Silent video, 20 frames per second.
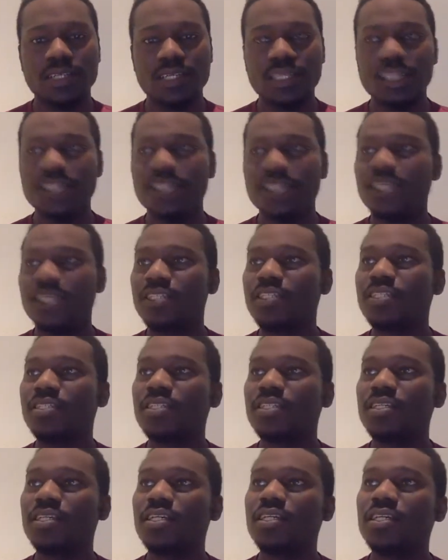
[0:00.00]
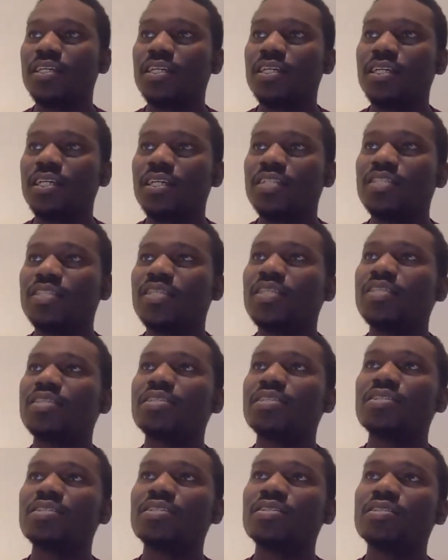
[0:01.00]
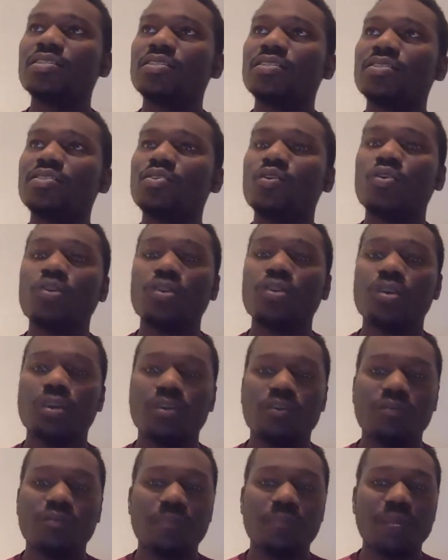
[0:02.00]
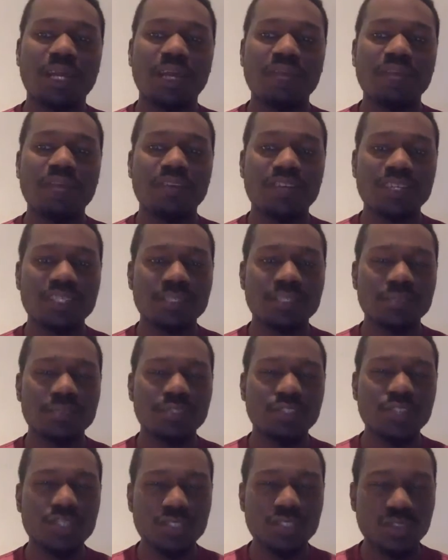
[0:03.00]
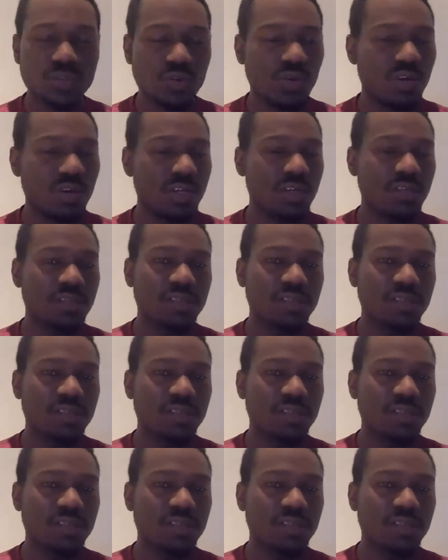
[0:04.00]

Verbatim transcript: Is this talk of Pan-Africanism just talk,